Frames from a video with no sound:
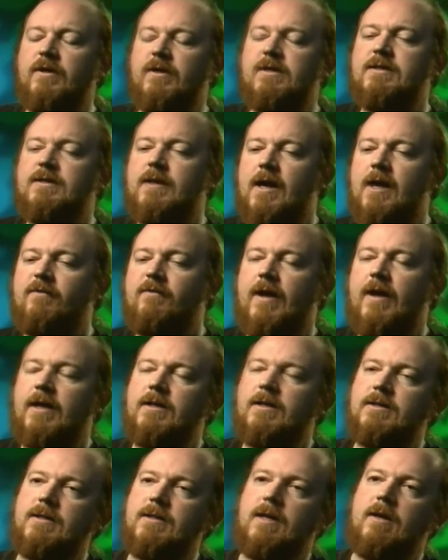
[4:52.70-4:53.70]
side
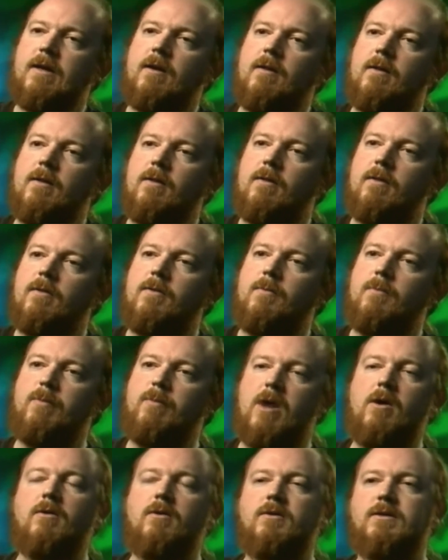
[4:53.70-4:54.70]
effect is that the
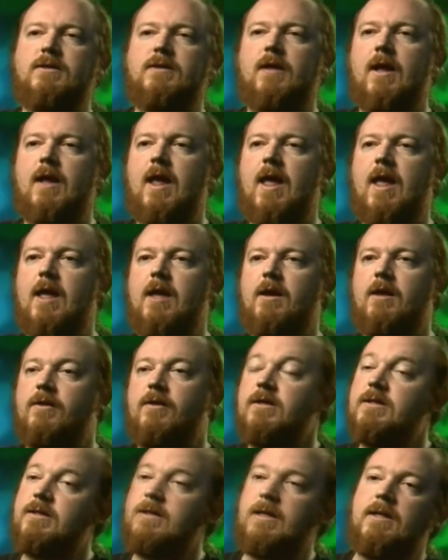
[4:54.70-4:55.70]
bones and
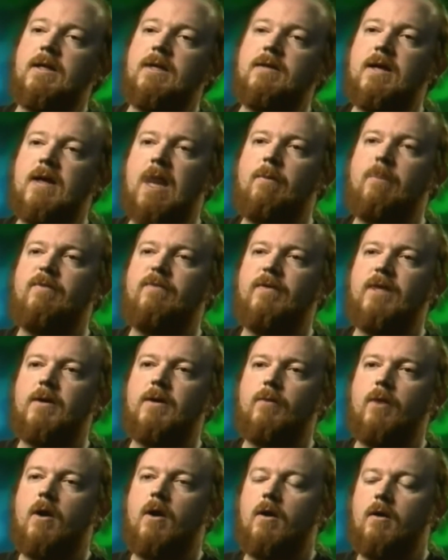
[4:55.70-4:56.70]
the skin on top of
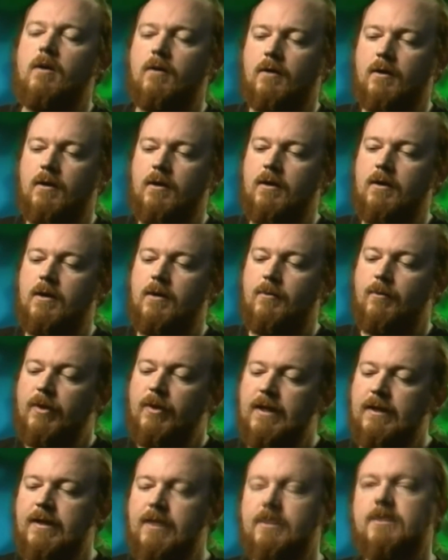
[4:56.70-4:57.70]
them are
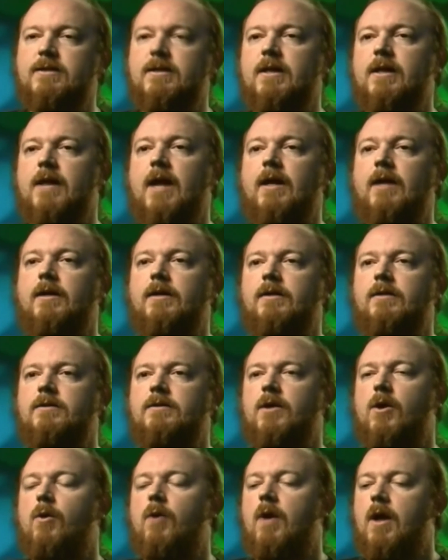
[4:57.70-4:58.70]
completely disconnected.
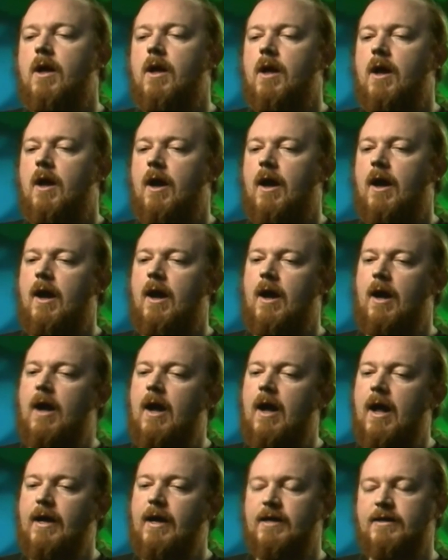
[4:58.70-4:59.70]
So
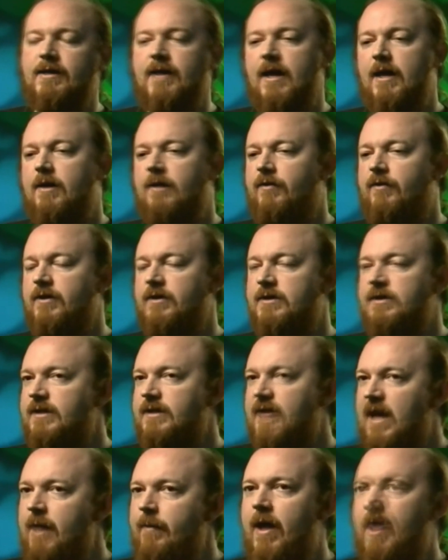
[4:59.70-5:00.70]
I can take the
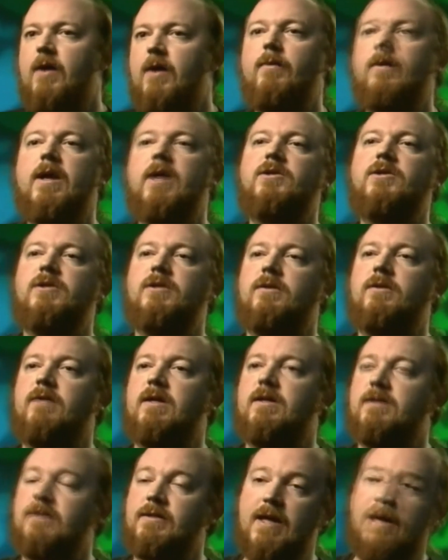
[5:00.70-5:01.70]
same animation,
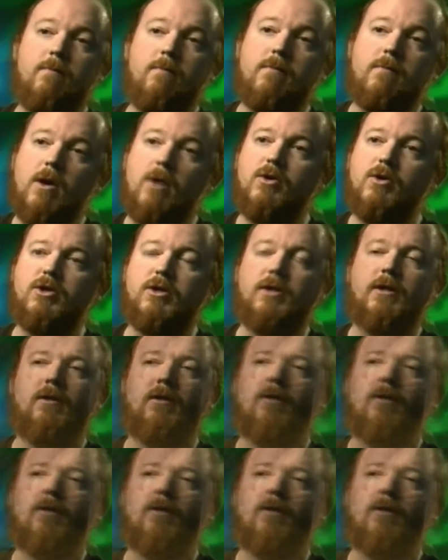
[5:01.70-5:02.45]
the same motion,